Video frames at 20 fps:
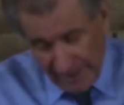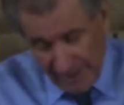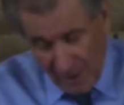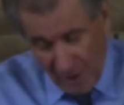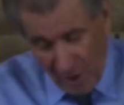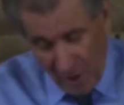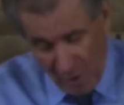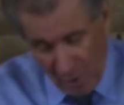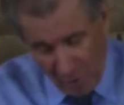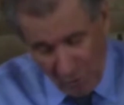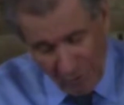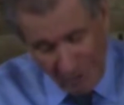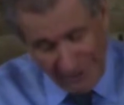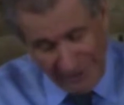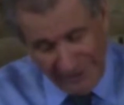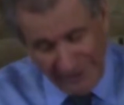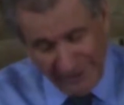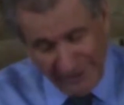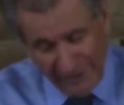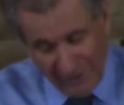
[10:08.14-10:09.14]

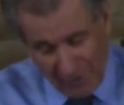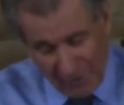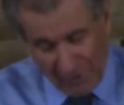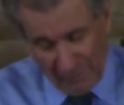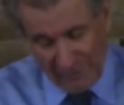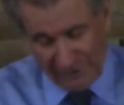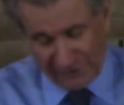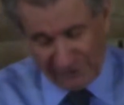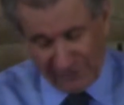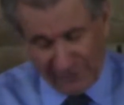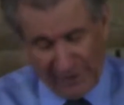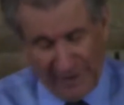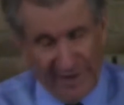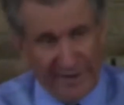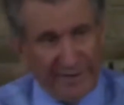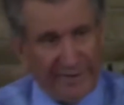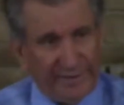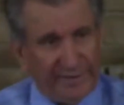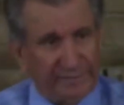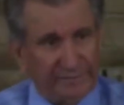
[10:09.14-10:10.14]
holy garments for
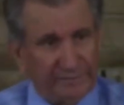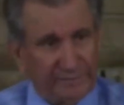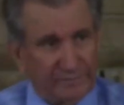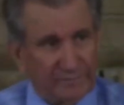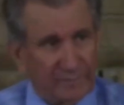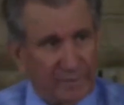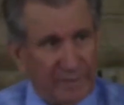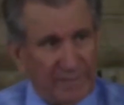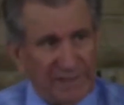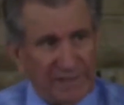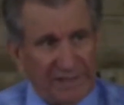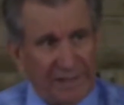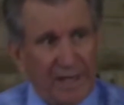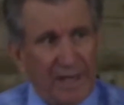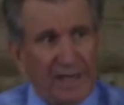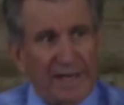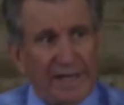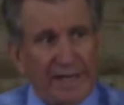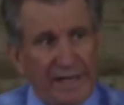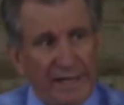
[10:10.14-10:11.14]
Aaron. I mean,
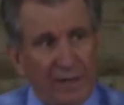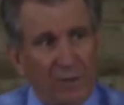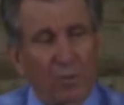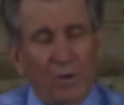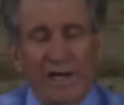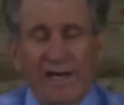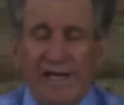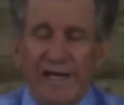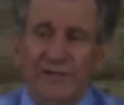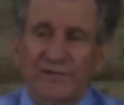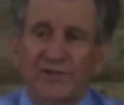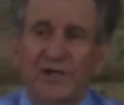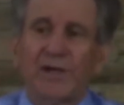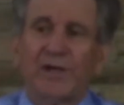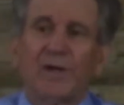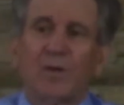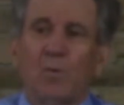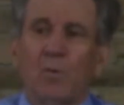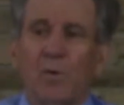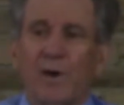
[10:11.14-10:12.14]
he's
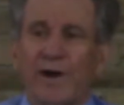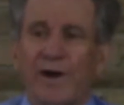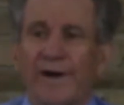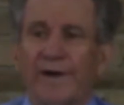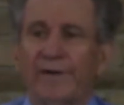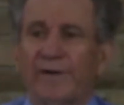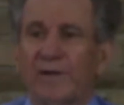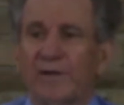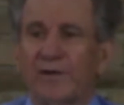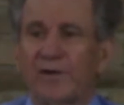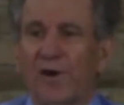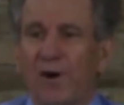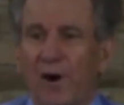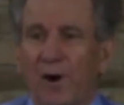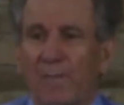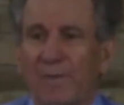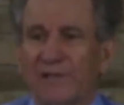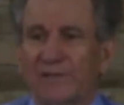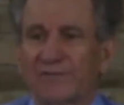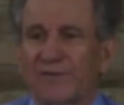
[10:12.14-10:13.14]
going to wear
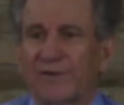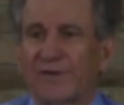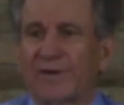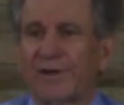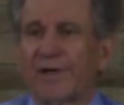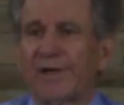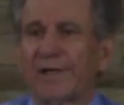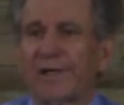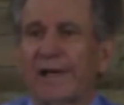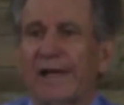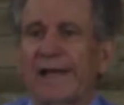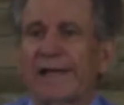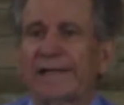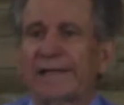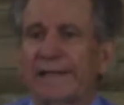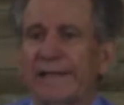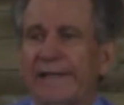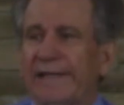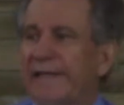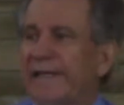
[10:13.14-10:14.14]
garments that are unlike
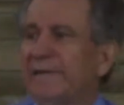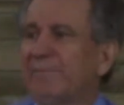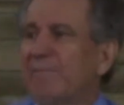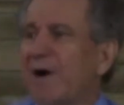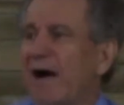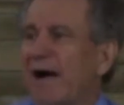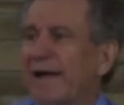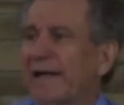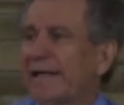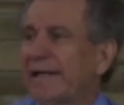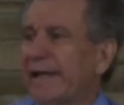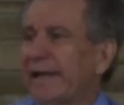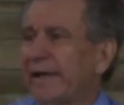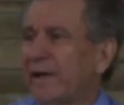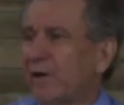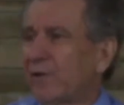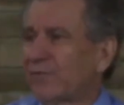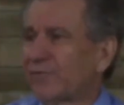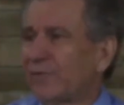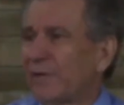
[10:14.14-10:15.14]
anybody
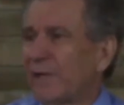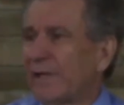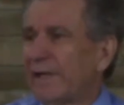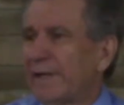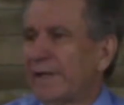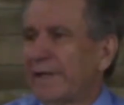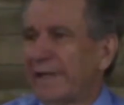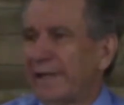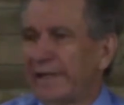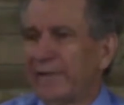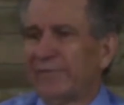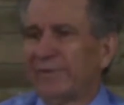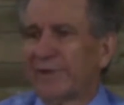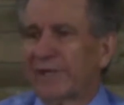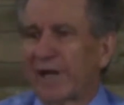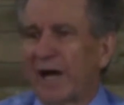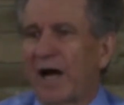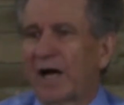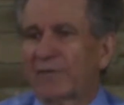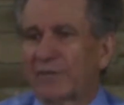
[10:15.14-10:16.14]
else in the
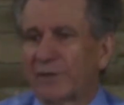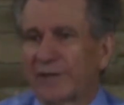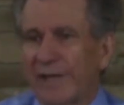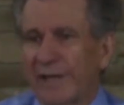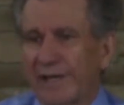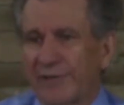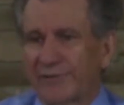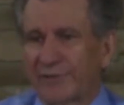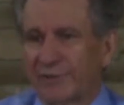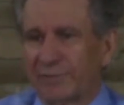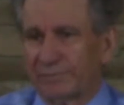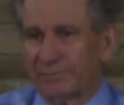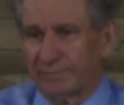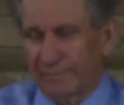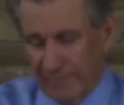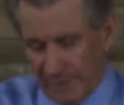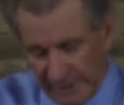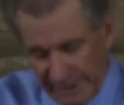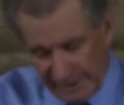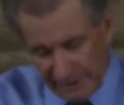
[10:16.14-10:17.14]
congregation.
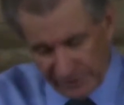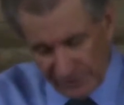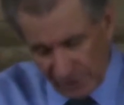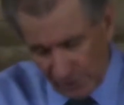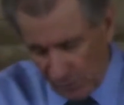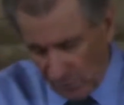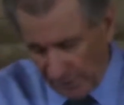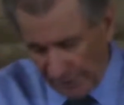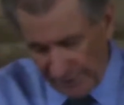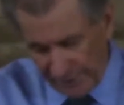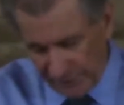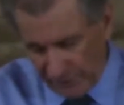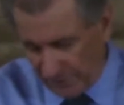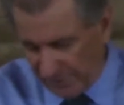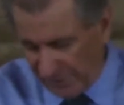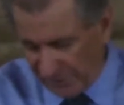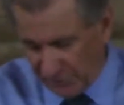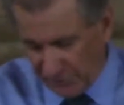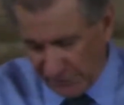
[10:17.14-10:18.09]
He's going to be